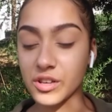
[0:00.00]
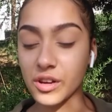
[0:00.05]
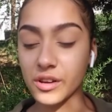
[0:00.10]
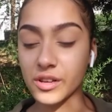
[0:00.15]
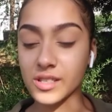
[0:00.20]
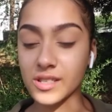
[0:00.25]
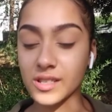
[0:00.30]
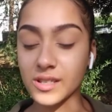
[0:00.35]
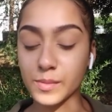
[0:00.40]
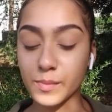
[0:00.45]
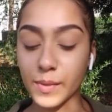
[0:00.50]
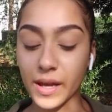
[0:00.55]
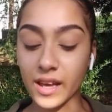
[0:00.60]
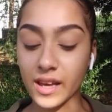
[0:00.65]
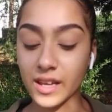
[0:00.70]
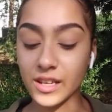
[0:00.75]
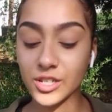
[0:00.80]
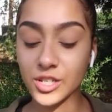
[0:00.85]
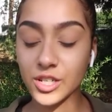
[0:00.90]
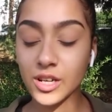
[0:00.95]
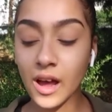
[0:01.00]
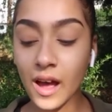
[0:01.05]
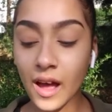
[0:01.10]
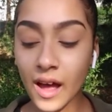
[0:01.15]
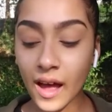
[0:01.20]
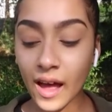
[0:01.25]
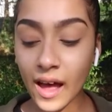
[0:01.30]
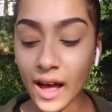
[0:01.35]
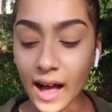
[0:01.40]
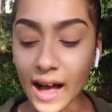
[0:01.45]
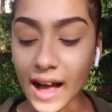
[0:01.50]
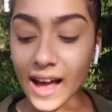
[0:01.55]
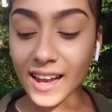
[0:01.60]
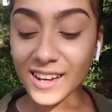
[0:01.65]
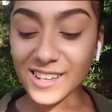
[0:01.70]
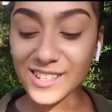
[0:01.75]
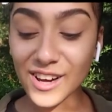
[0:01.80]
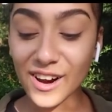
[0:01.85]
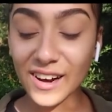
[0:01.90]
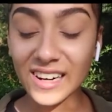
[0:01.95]
you useless bitch
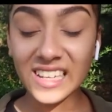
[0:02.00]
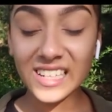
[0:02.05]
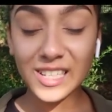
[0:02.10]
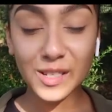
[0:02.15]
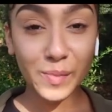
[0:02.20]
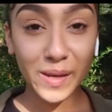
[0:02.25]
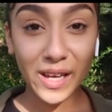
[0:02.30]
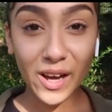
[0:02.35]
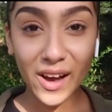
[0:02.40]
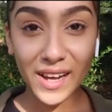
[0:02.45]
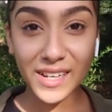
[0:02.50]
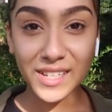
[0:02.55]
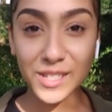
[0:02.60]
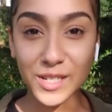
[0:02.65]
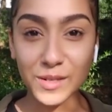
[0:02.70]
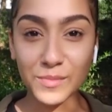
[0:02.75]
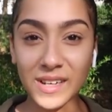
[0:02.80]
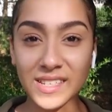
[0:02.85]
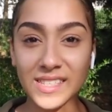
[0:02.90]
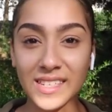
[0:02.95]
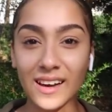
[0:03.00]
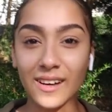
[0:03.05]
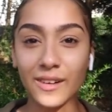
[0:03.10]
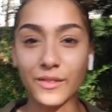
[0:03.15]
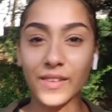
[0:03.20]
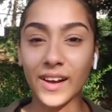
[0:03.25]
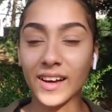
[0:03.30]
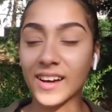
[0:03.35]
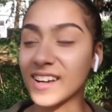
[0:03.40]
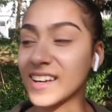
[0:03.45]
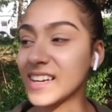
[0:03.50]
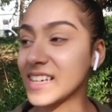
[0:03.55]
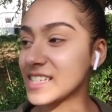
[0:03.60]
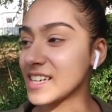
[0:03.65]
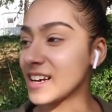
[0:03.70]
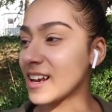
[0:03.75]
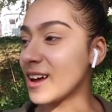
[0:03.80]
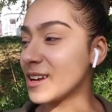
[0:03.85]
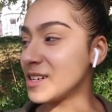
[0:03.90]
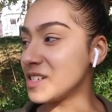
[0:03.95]
and I need to be kinder to myself like I need
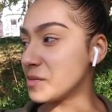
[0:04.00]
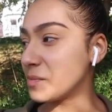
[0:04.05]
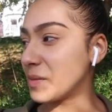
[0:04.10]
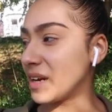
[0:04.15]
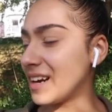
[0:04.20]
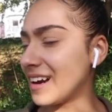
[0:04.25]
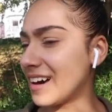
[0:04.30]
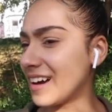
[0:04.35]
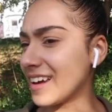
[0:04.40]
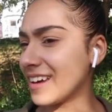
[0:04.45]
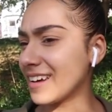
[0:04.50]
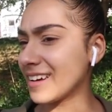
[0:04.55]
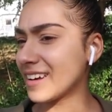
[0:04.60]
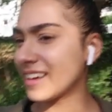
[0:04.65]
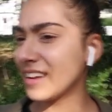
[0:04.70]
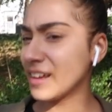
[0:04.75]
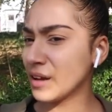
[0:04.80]
to learn to be like